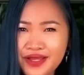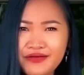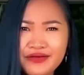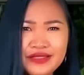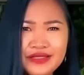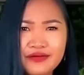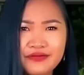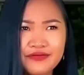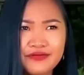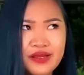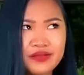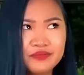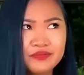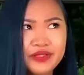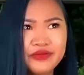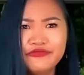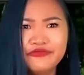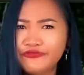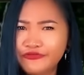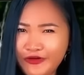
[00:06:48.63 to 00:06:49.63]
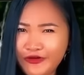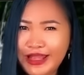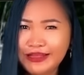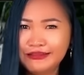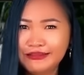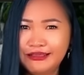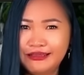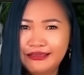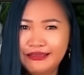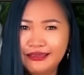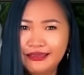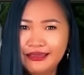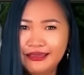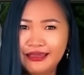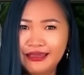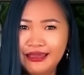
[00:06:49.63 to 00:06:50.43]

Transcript: are incredibly friendly.